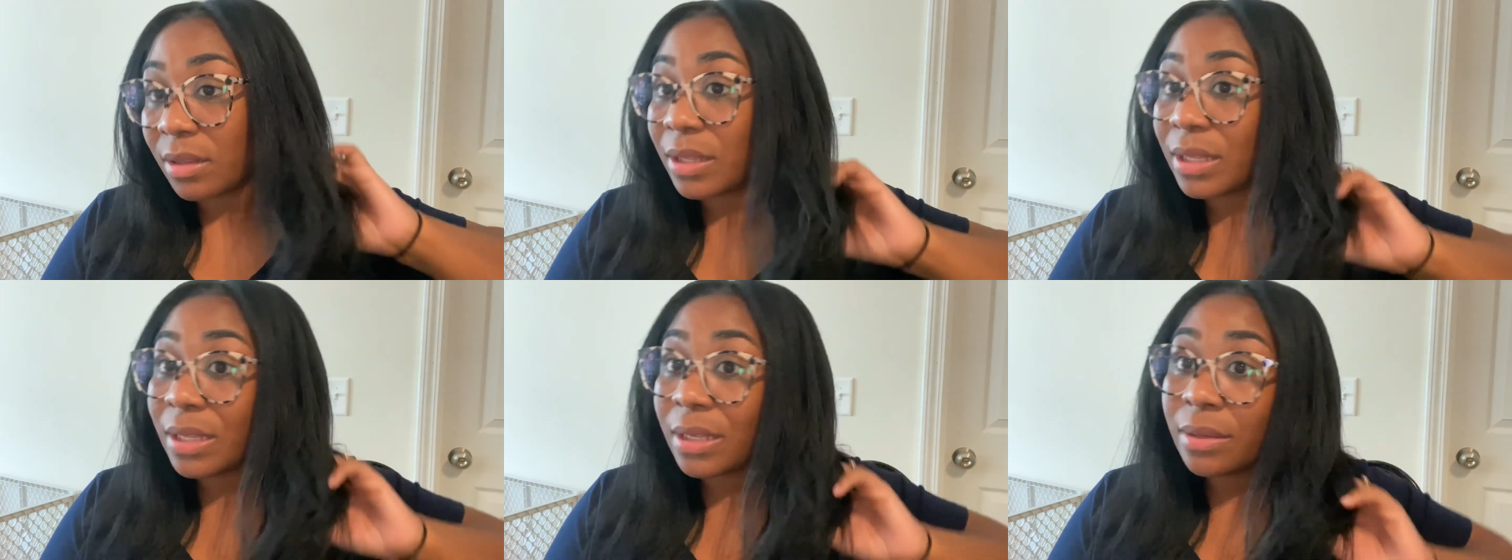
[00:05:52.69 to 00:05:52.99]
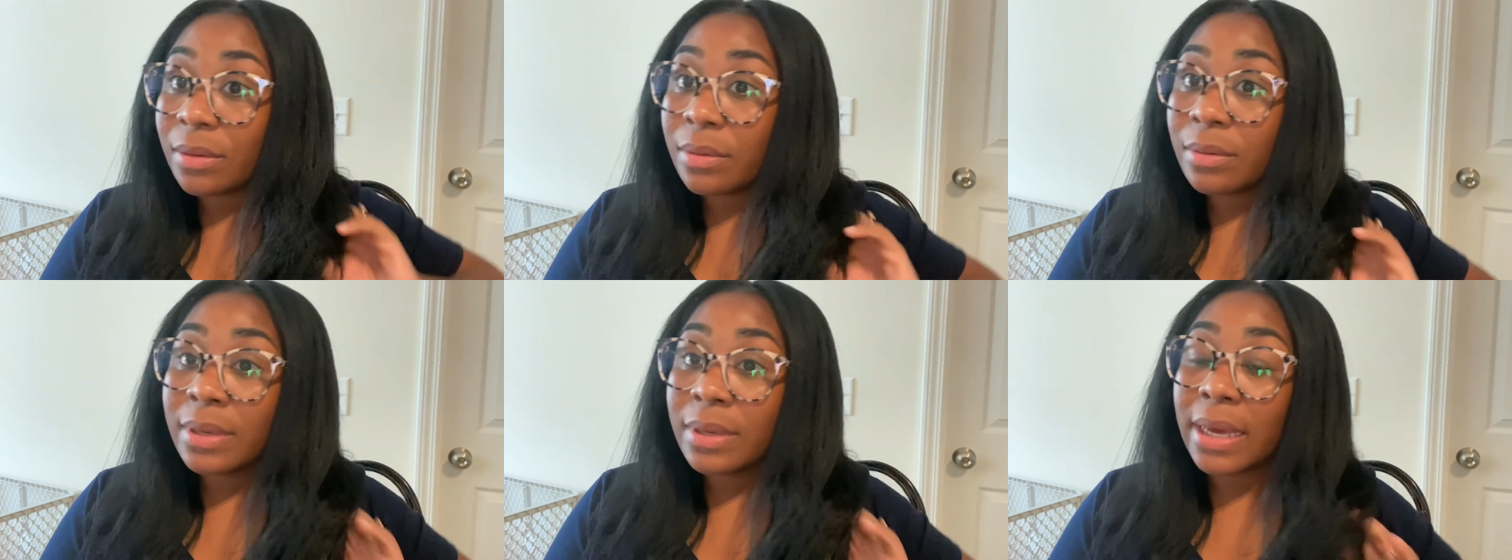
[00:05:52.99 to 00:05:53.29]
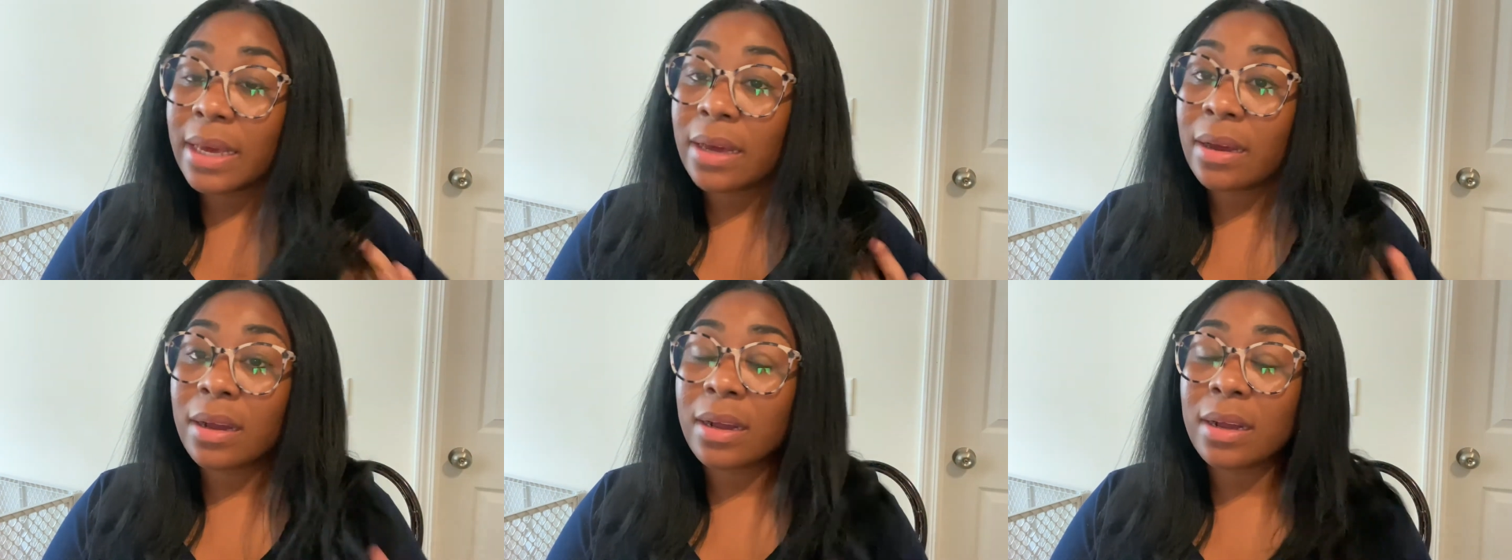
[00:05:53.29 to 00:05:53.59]
to
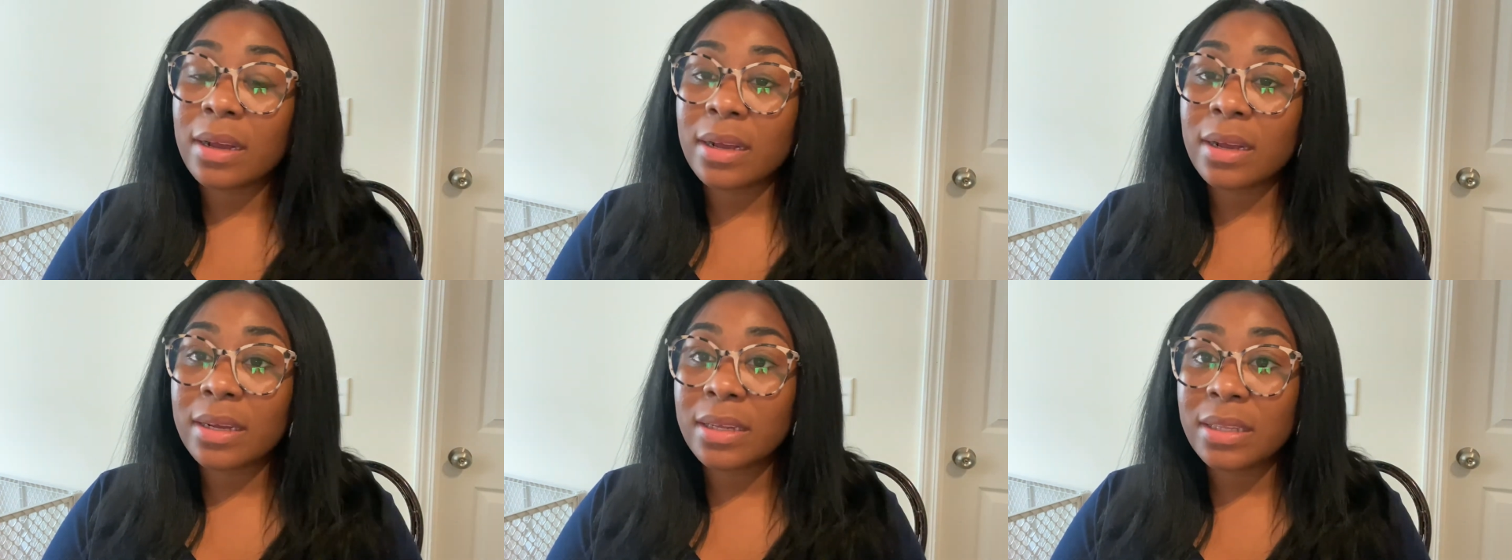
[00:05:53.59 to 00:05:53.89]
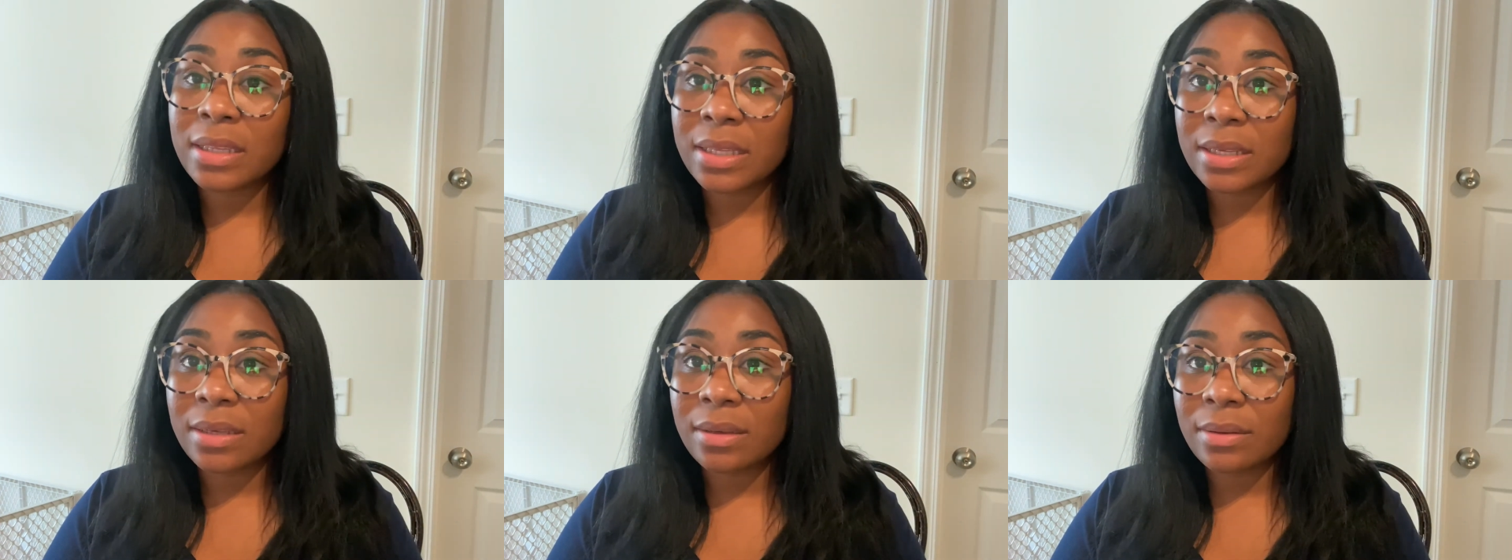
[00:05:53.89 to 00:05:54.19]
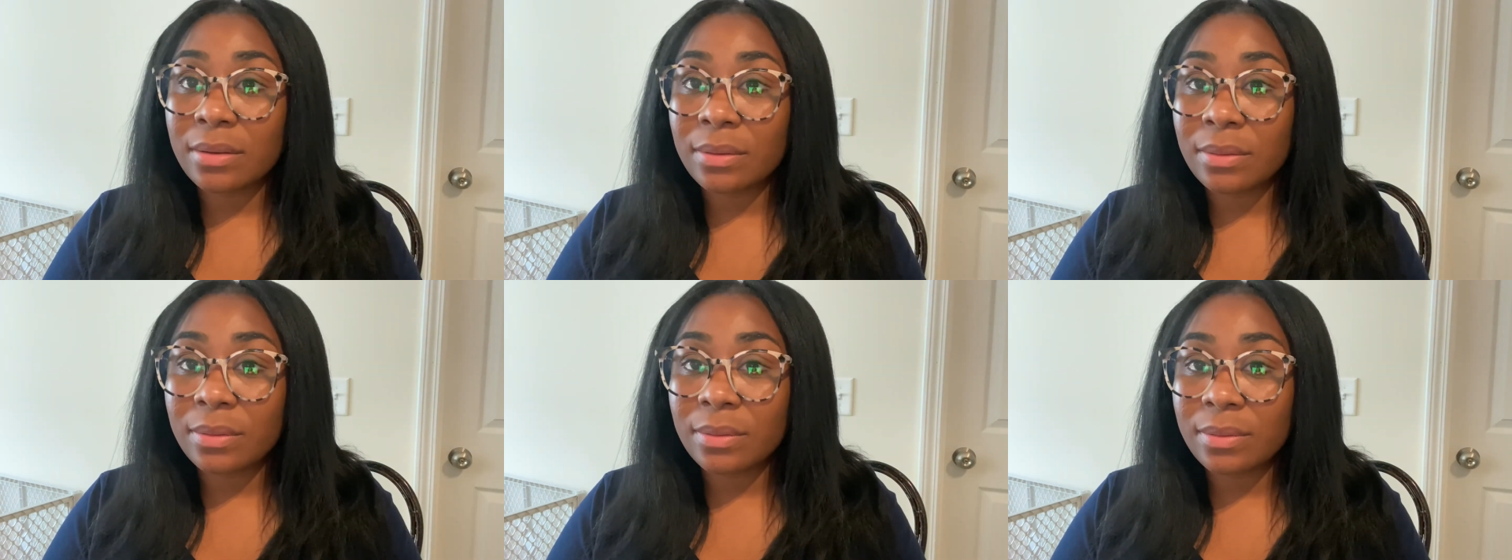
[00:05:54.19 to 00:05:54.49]
get her
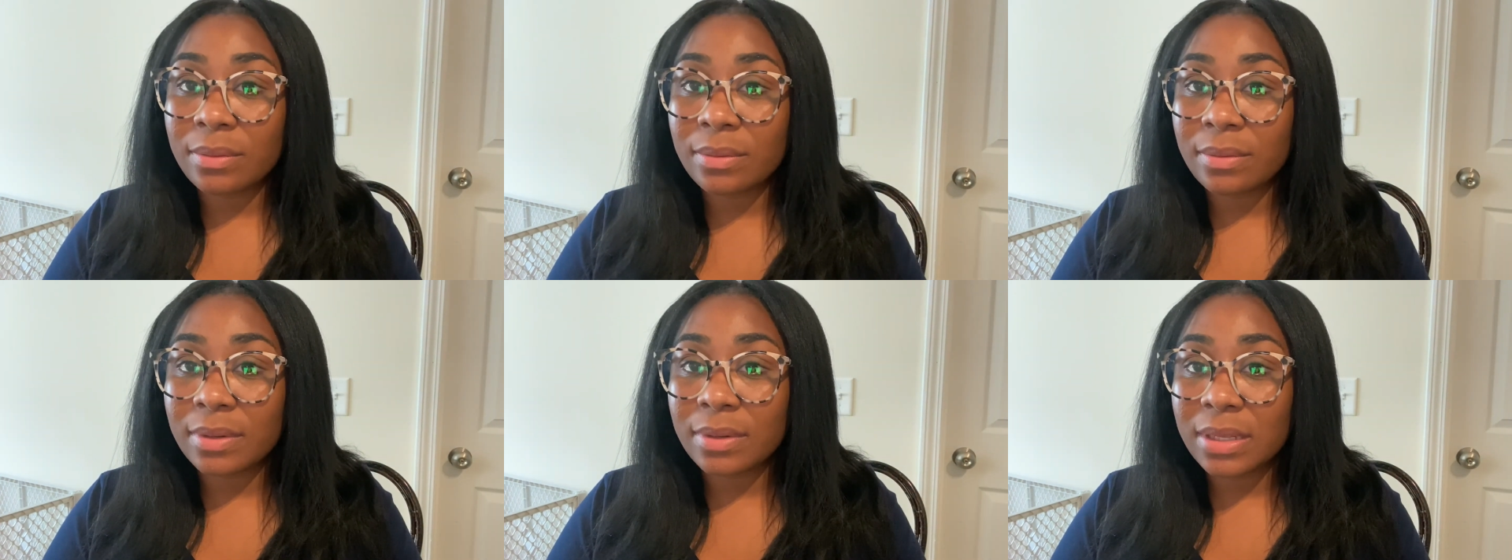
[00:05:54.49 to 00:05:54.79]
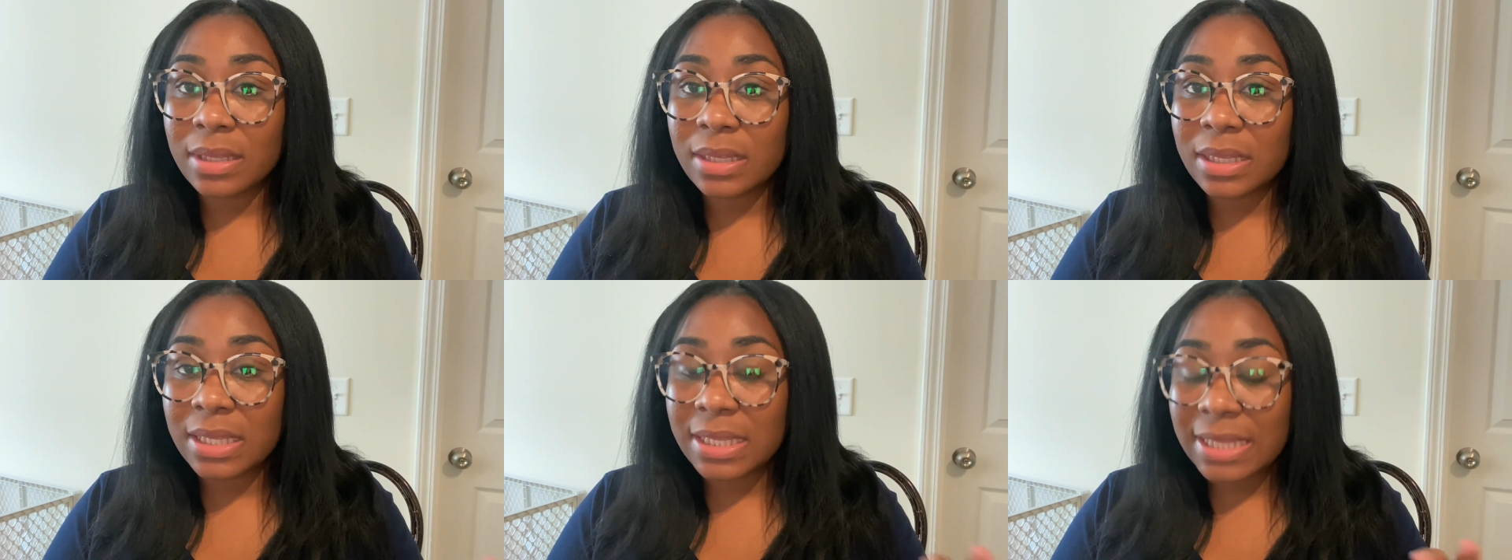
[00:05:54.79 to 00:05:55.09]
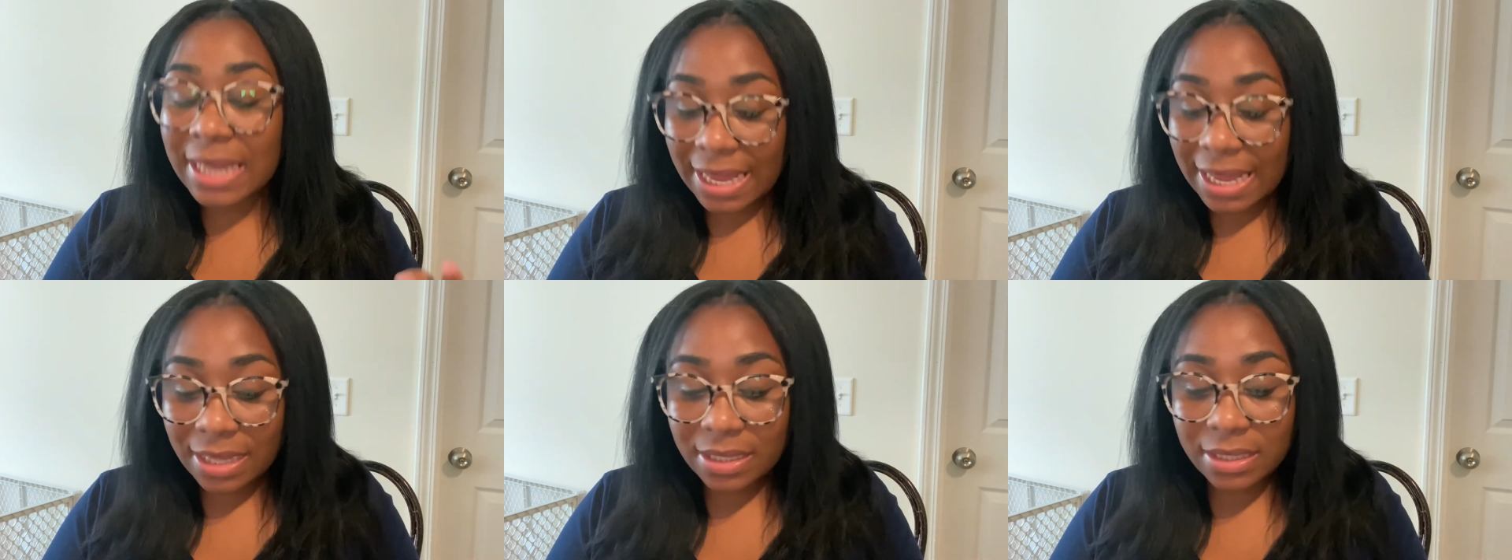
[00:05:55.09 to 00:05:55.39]
to
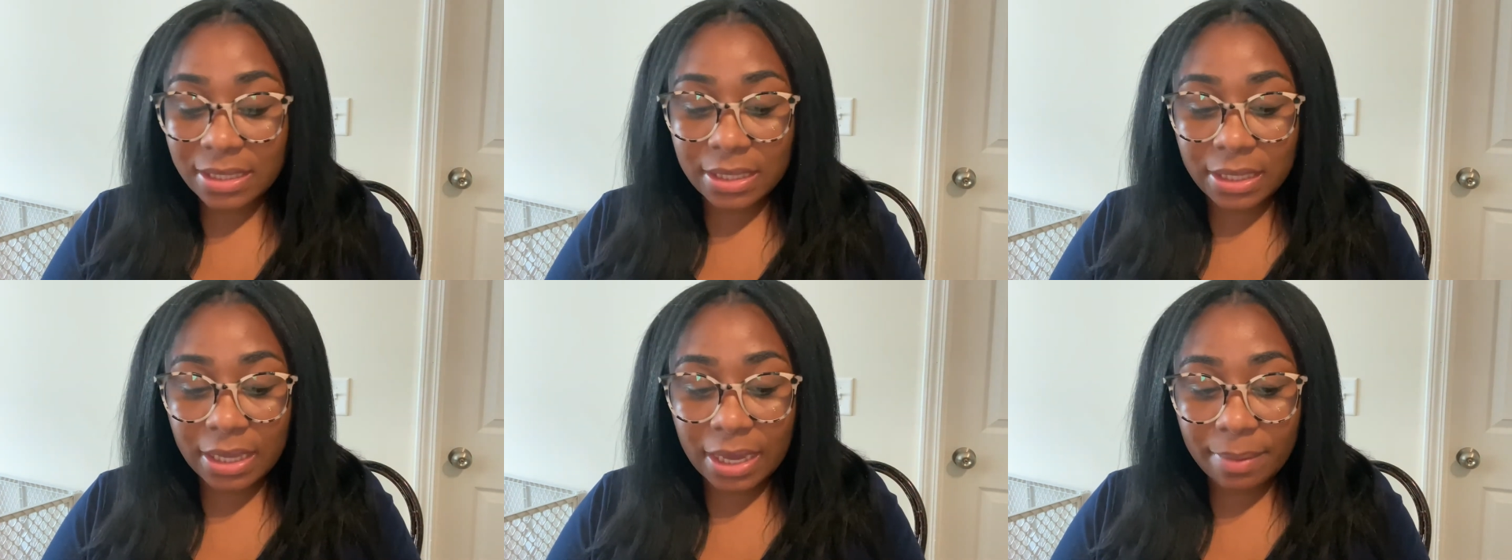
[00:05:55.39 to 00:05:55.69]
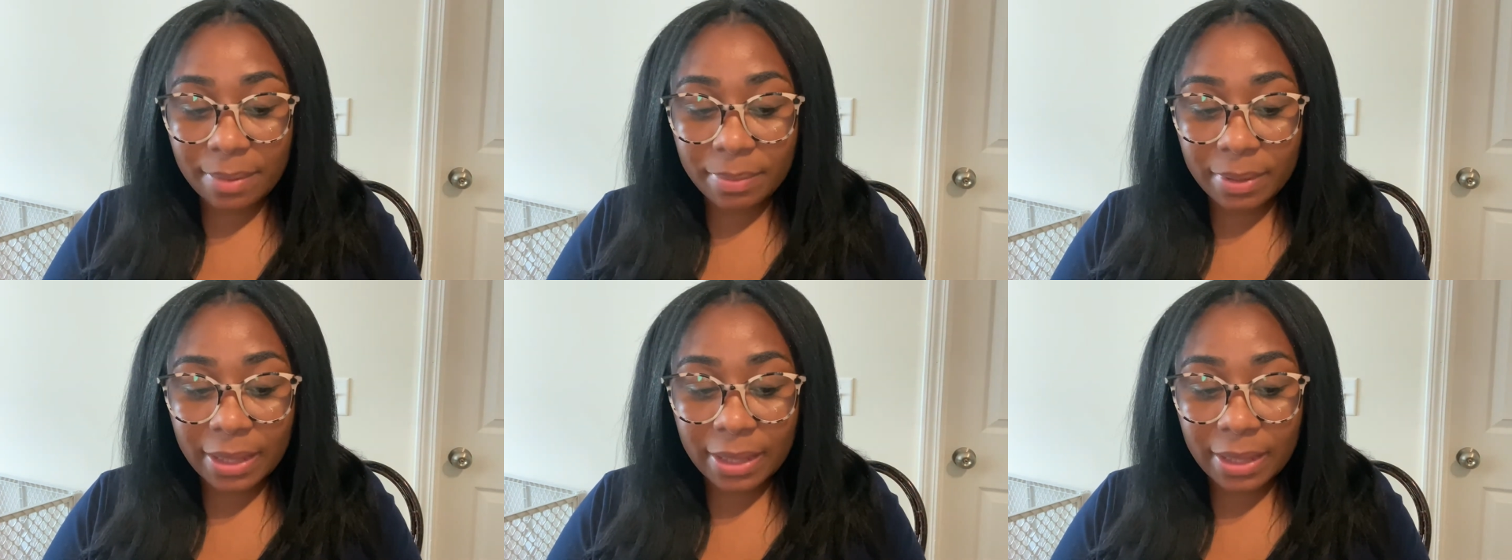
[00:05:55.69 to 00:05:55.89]
stay asleep.